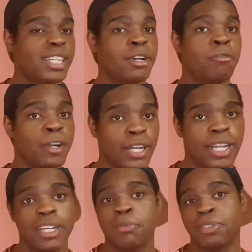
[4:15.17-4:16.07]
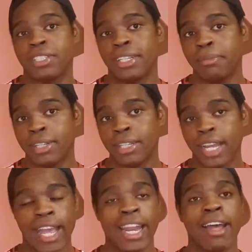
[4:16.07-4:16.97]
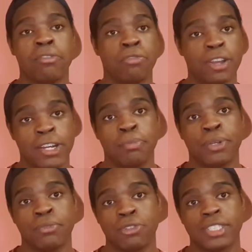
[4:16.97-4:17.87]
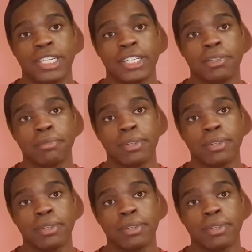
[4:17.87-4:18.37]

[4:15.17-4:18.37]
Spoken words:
they are a very likeable team and have a very beautiful stadium.